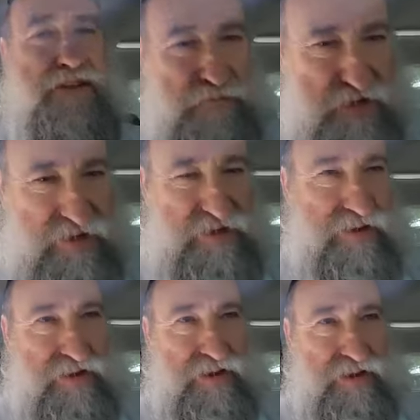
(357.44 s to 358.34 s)
it's
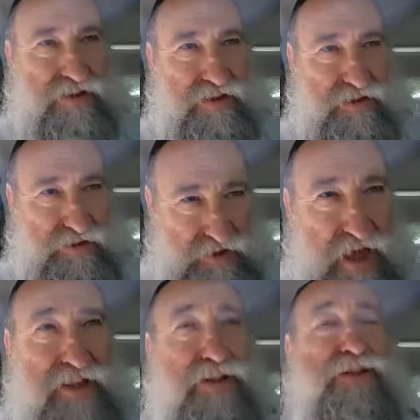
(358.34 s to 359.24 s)
the
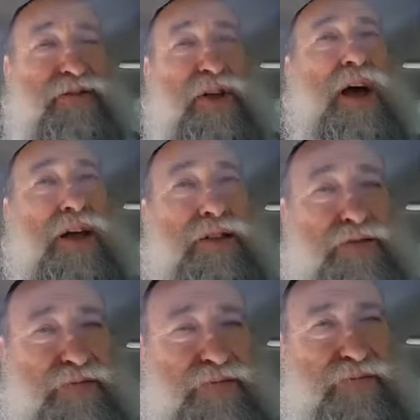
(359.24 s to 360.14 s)
candle of God
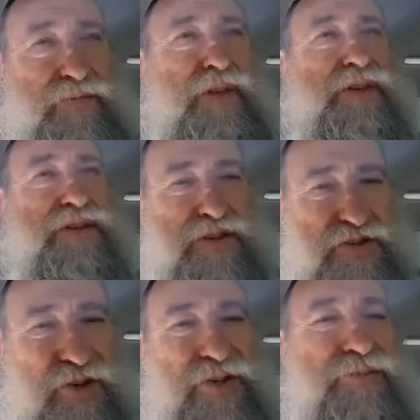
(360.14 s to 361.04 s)
is the
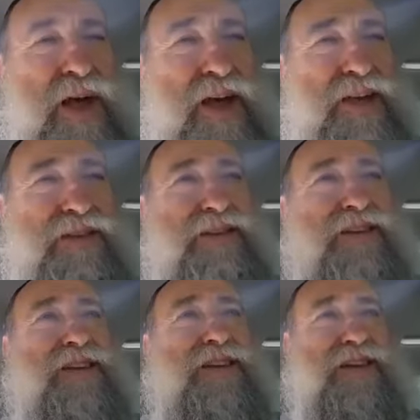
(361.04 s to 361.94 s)
soul of man.
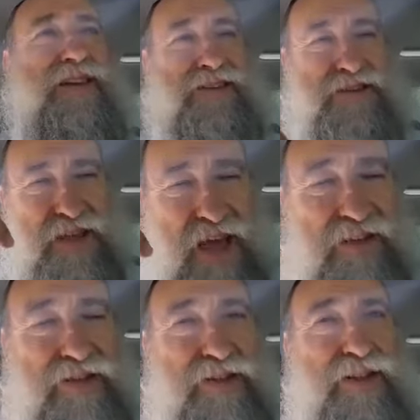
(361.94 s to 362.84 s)
It is the
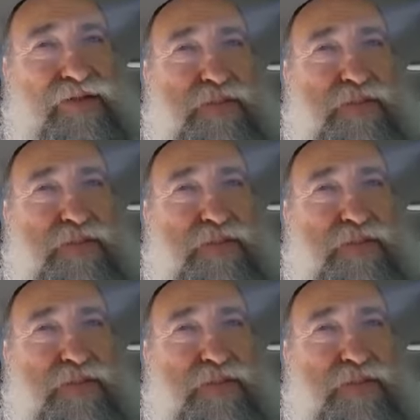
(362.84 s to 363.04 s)
candle of a